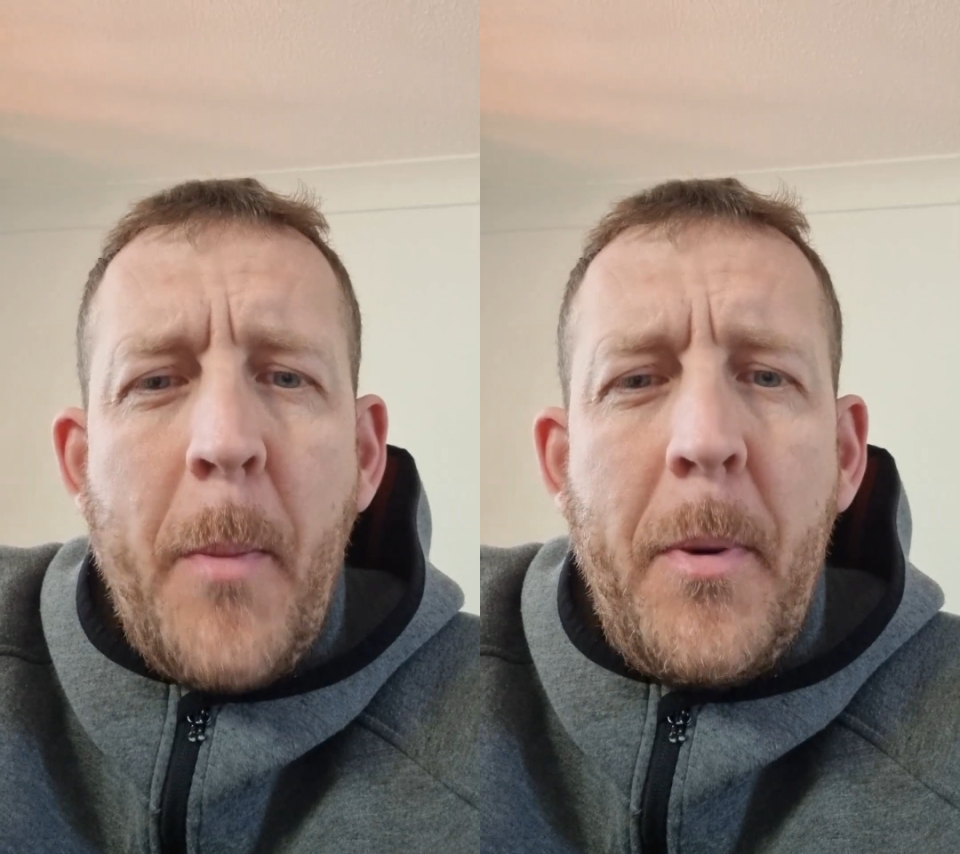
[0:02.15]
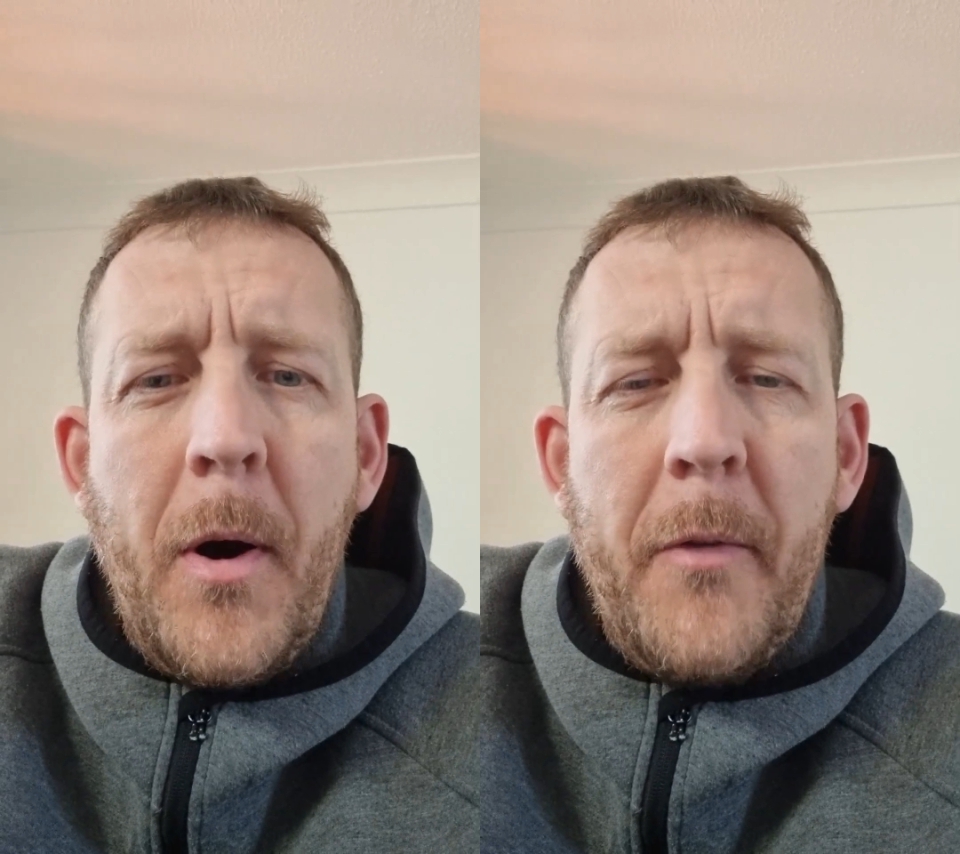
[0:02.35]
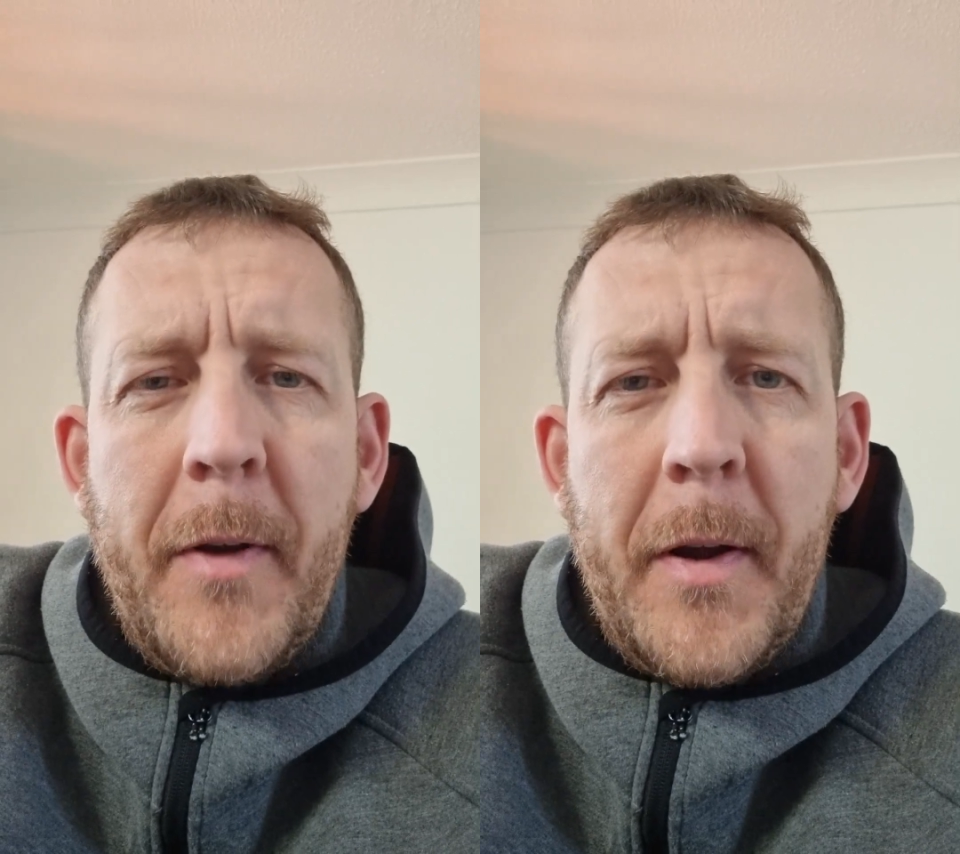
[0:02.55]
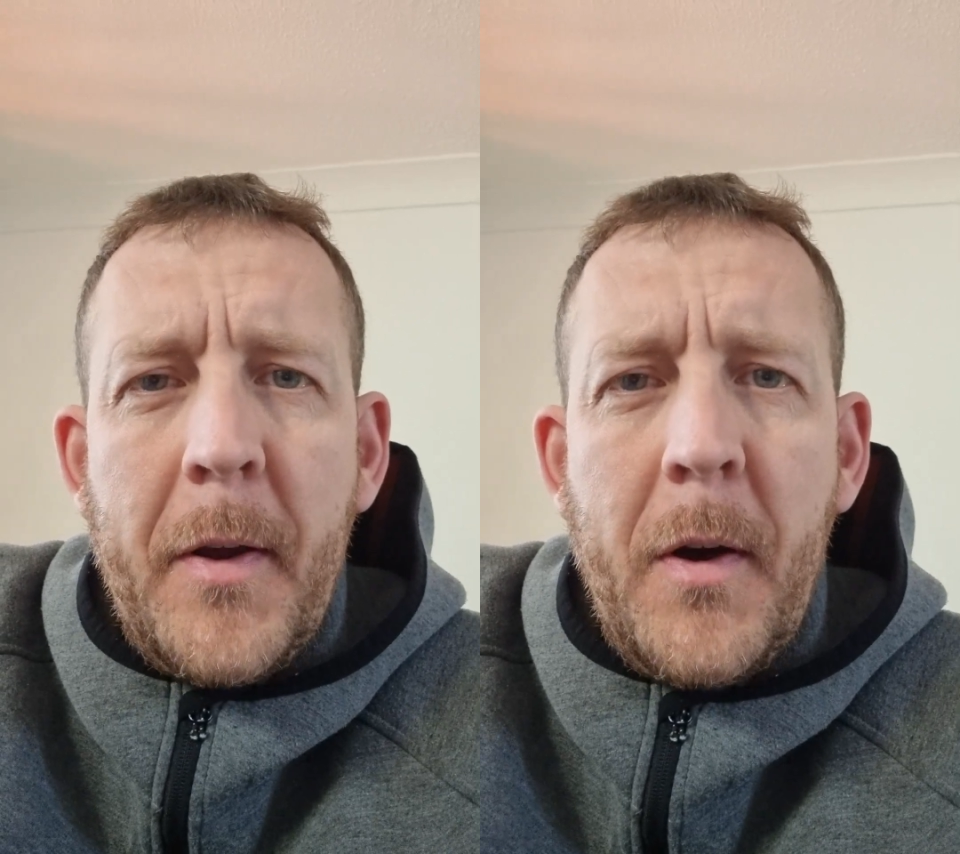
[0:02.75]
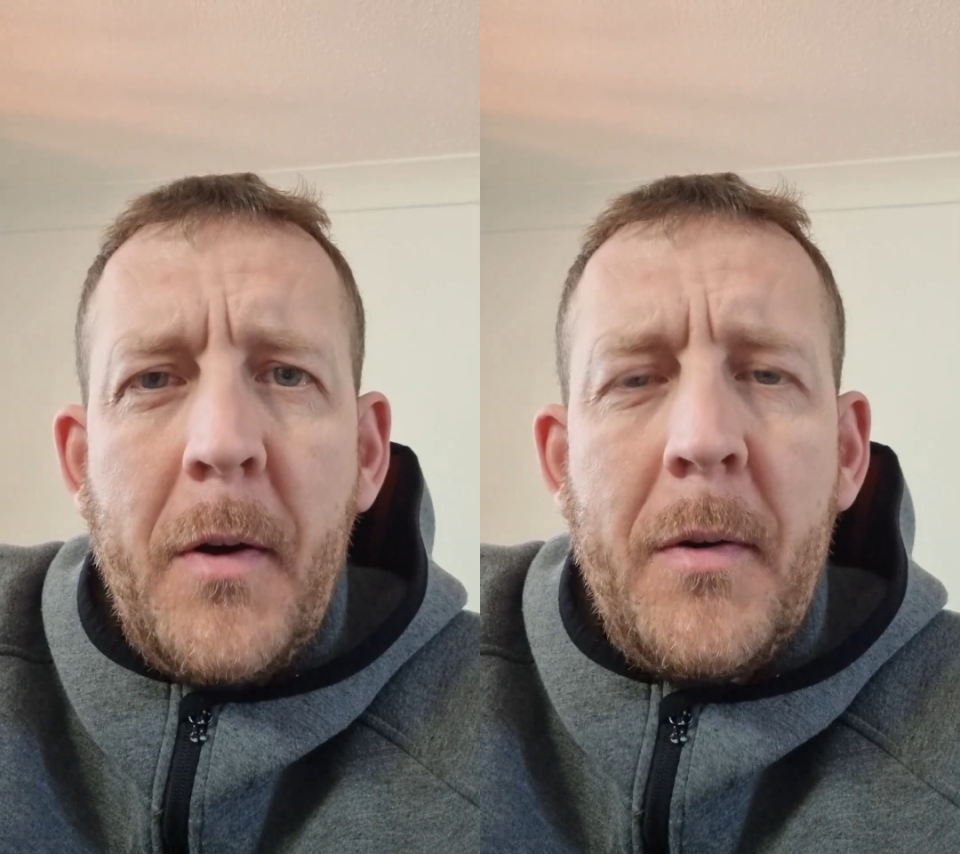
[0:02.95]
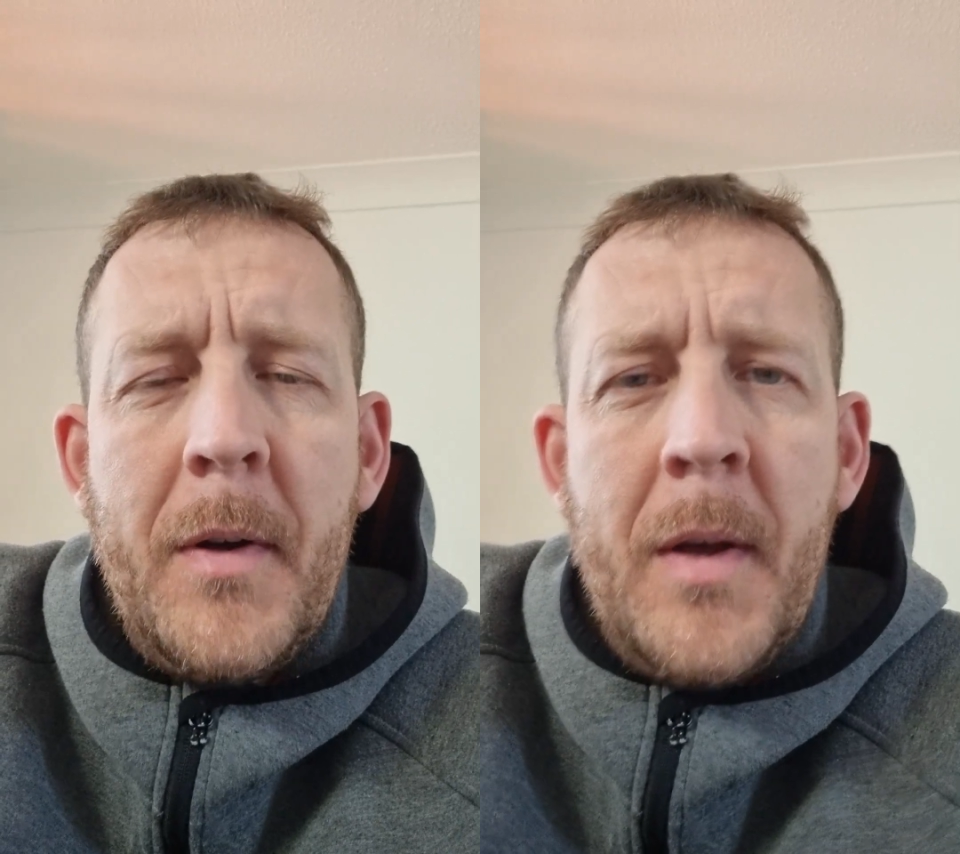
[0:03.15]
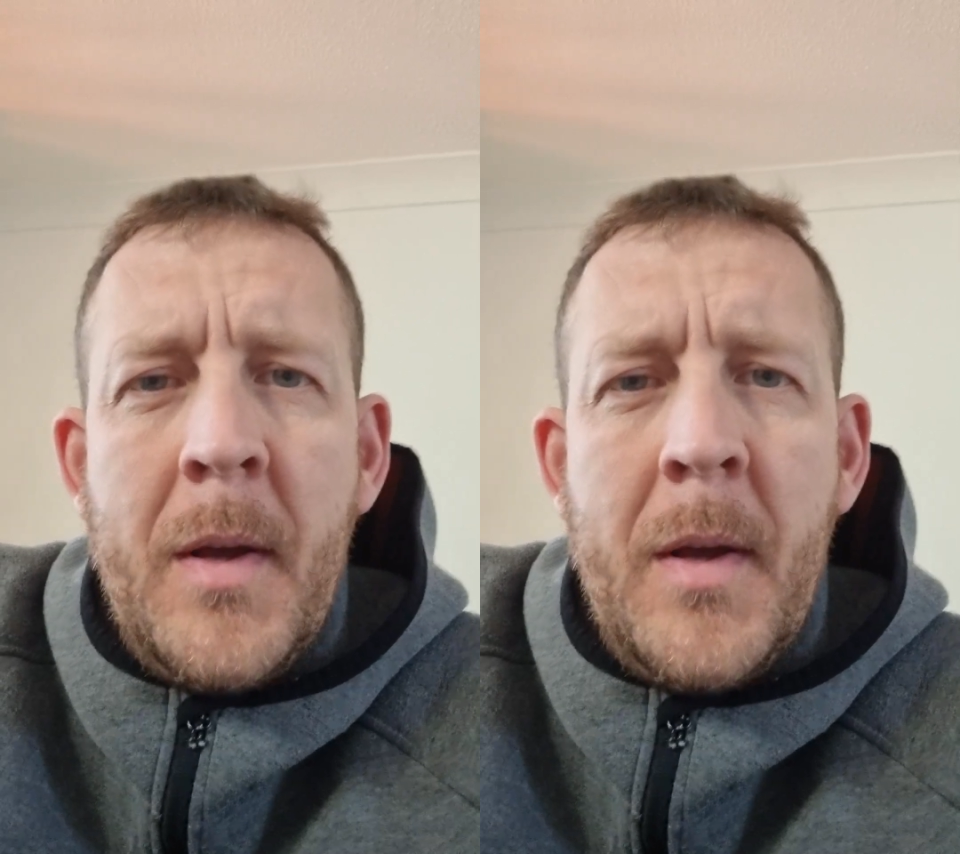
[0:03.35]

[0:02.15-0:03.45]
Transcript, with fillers: a poor video.